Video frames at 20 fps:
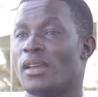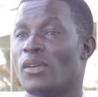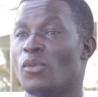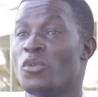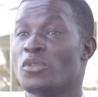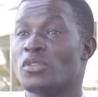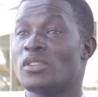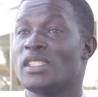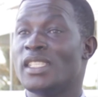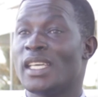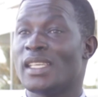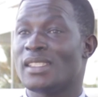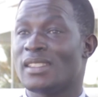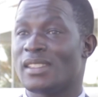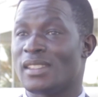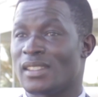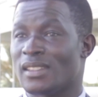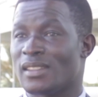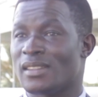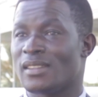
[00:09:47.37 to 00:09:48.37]
Whose
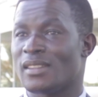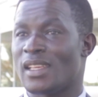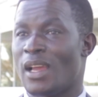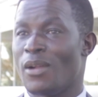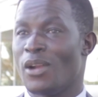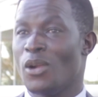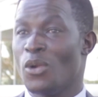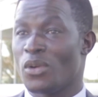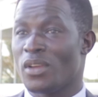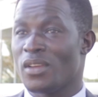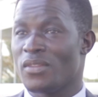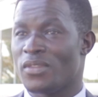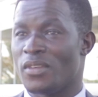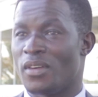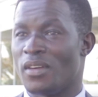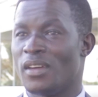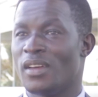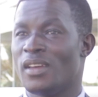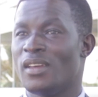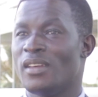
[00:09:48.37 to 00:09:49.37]
justice are we looking
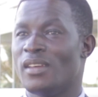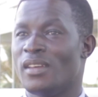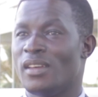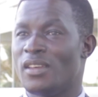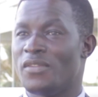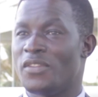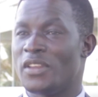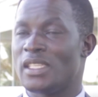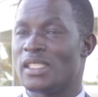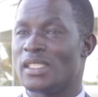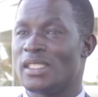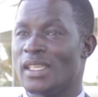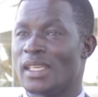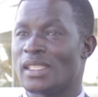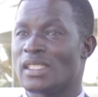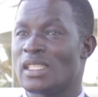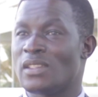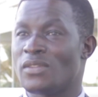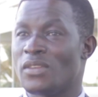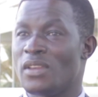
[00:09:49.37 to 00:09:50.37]
for? If it is
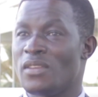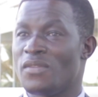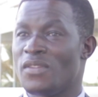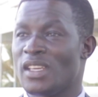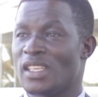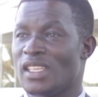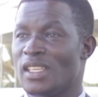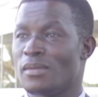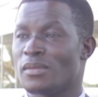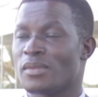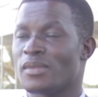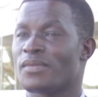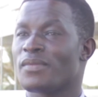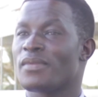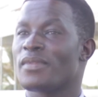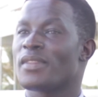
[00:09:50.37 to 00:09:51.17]
justice for the victims,